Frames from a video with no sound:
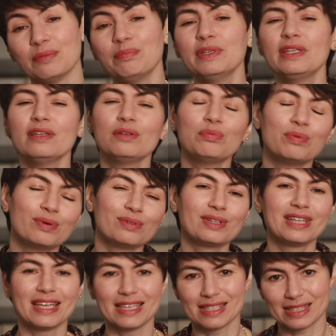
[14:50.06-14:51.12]
but it
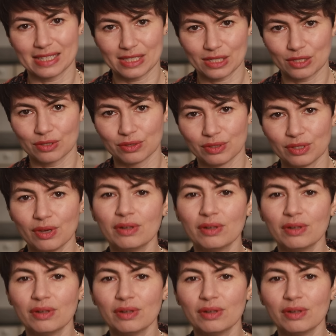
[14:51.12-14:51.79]
won't taste as good.